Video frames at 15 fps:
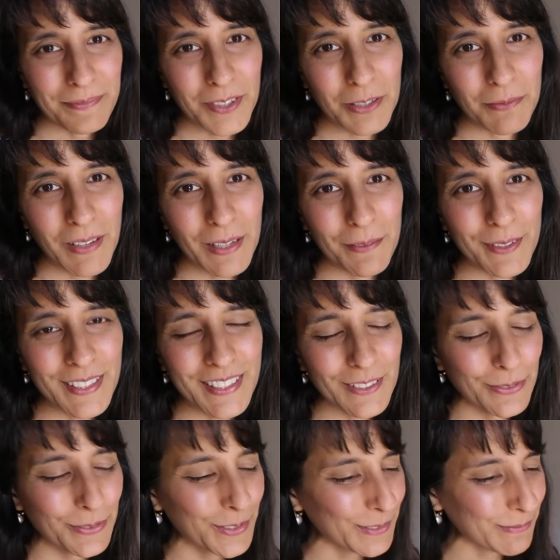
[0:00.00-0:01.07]
But maybe
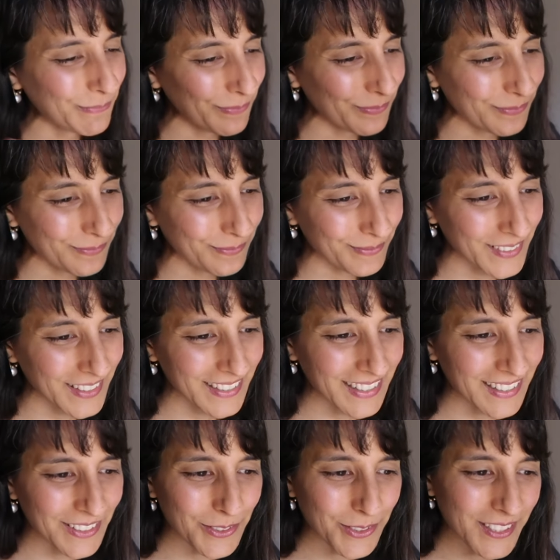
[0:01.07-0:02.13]
different
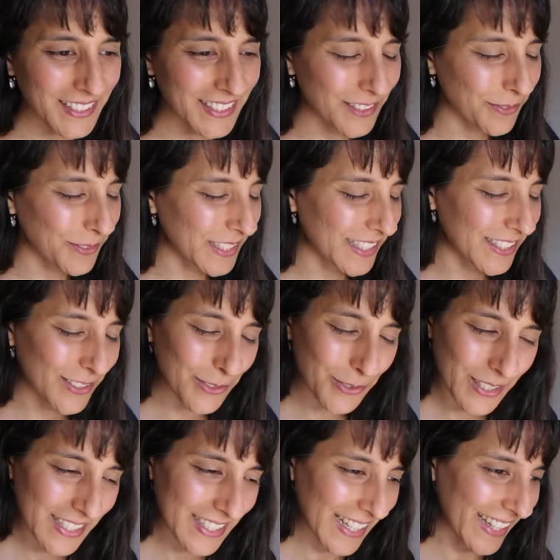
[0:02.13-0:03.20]
countries, different
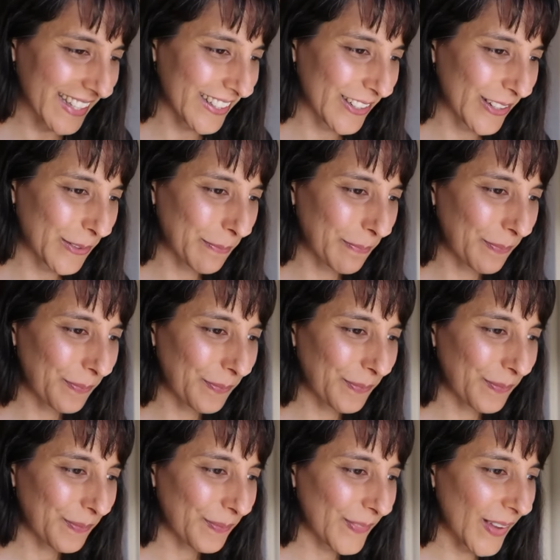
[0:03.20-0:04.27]
industries, I don't know.
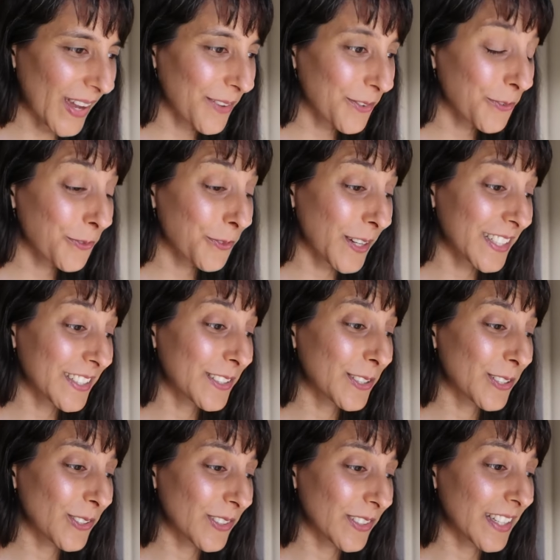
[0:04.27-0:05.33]
I have a friend
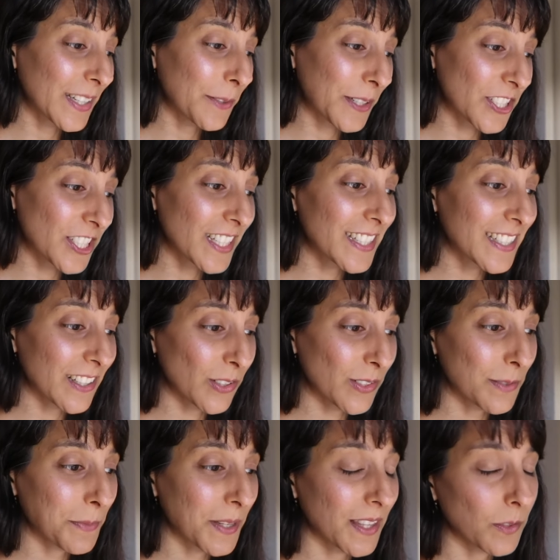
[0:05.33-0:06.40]
who, anyway, she
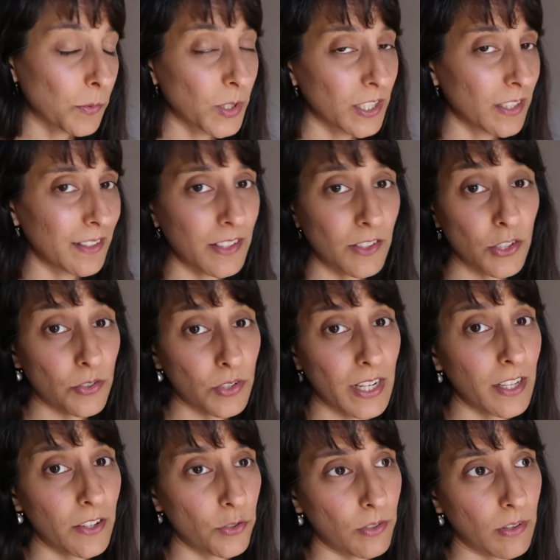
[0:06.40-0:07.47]
tells me that, well, in
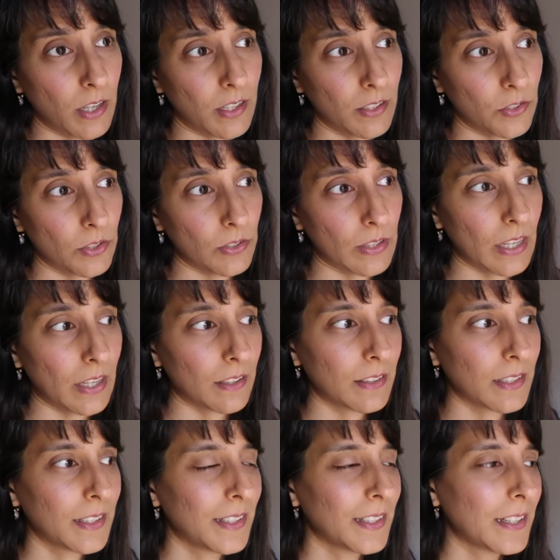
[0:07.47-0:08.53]
Australia you can't do that.
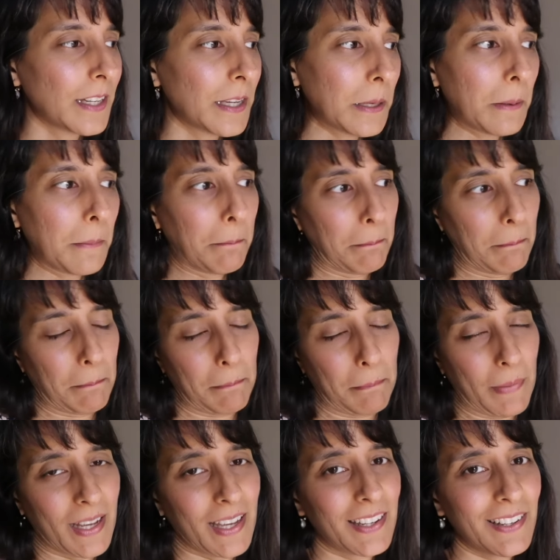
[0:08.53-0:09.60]

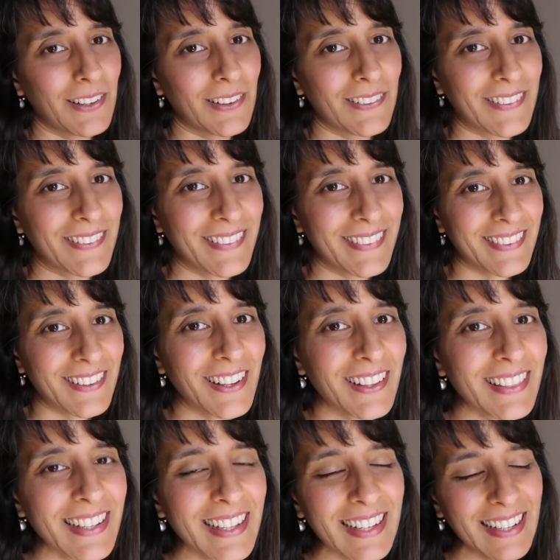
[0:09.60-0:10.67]
I don't know.
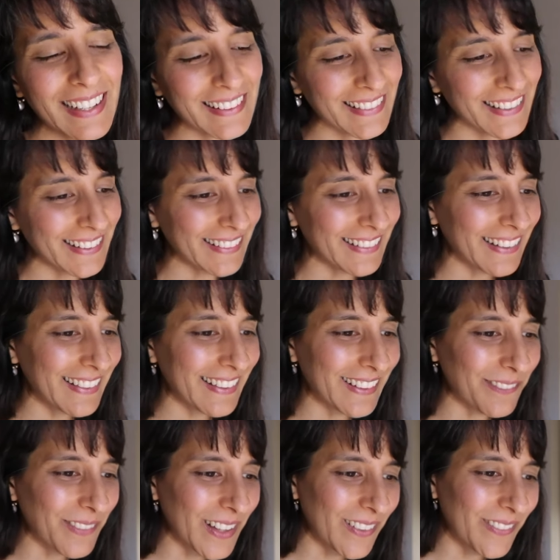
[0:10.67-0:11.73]
Certainly in England, I
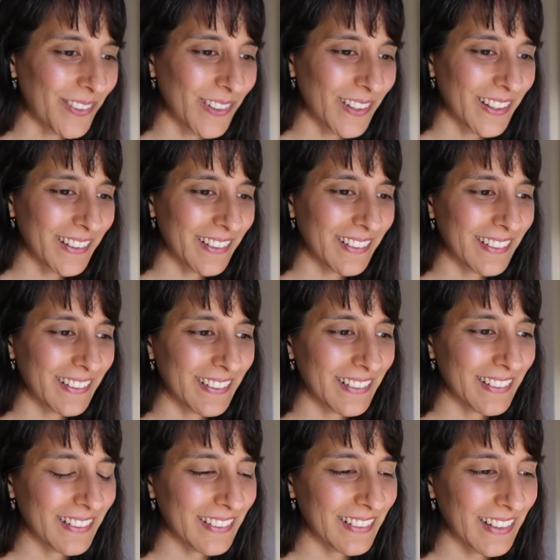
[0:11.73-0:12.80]
think people are,
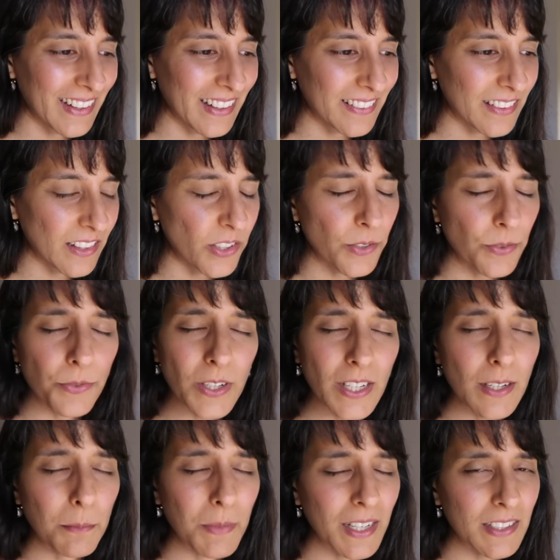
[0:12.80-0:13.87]
uh, there's a lot of
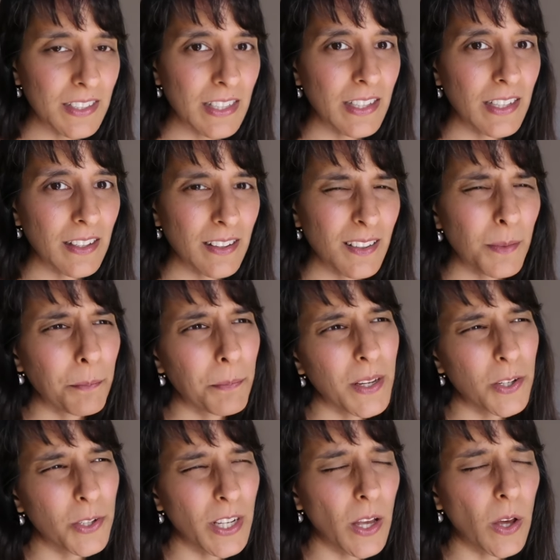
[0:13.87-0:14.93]
freedom actually, a
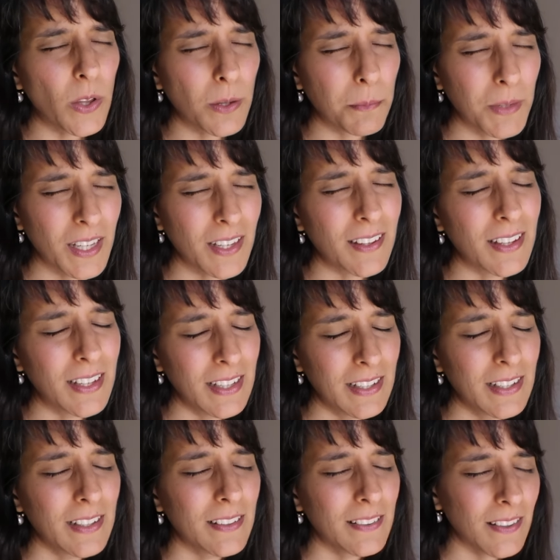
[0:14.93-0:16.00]
bigger economy.
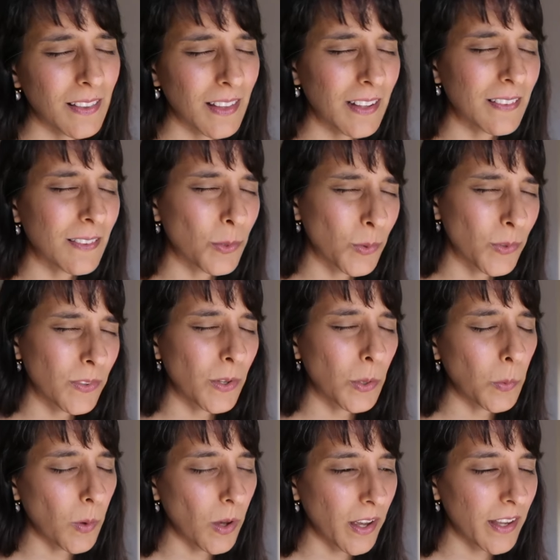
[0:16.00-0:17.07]
So that's
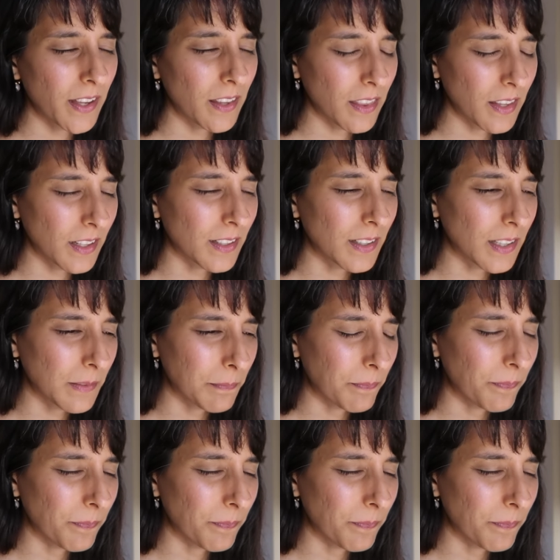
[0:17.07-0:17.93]
also why I think,